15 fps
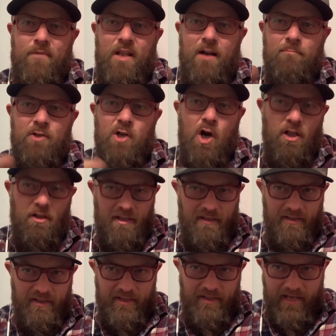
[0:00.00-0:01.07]
I'm calling it
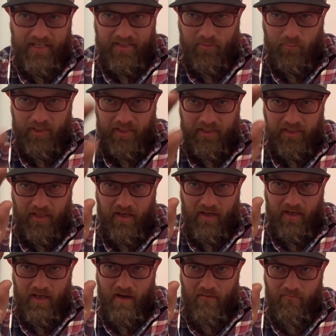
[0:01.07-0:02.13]
next week.
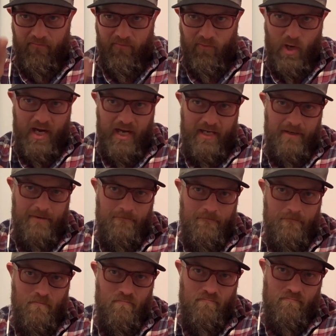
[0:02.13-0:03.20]
Fran,
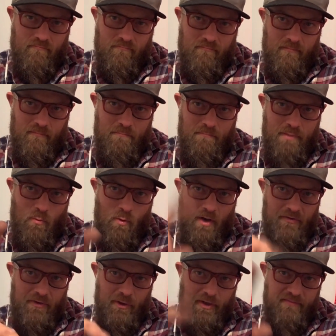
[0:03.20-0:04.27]
but
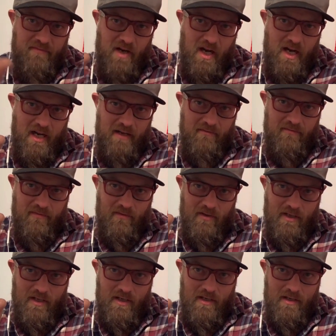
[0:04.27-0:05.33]
135
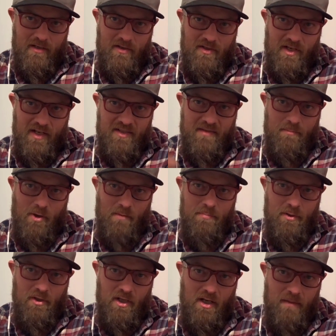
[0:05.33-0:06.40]
chest to bar
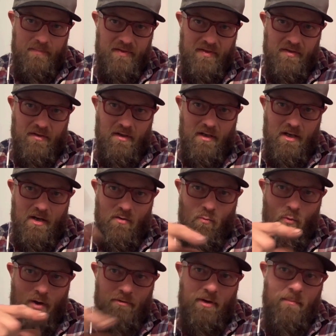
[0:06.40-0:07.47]
pull-ups,
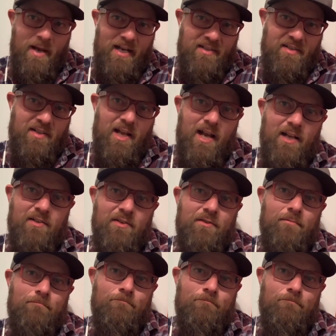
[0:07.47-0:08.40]
1 rep max snatch.